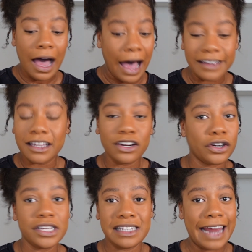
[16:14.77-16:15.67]
I can
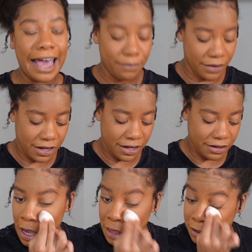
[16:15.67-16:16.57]
already see it happening.
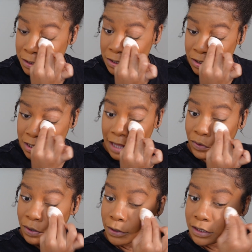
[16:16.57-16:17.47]
And this is just that
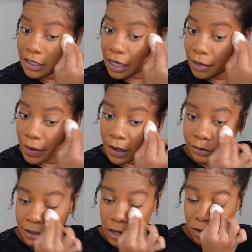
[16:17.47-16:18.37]
Laura Mercier
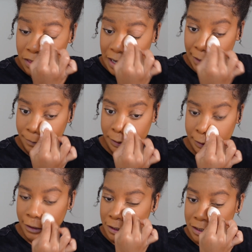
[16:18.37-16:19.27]
powder, y'all, that I
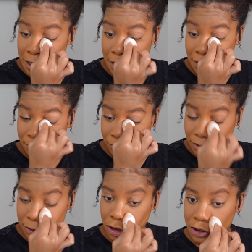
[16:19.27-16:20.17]
put in the top.
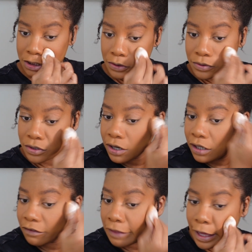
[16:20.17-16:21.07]
We're just using
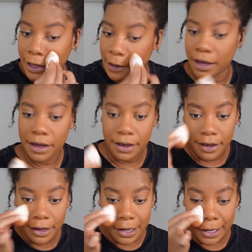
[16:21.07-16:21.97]
all of that.
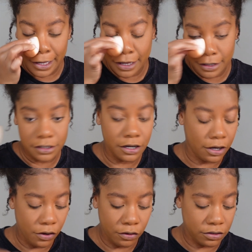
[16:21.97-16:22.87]
And
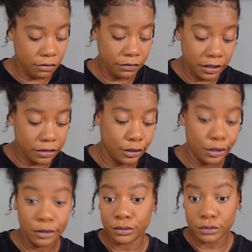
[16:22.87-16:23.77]
oh, don't forget the
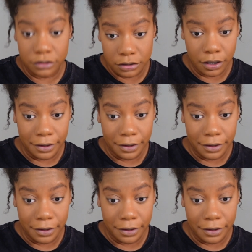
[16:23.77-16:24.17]
nose.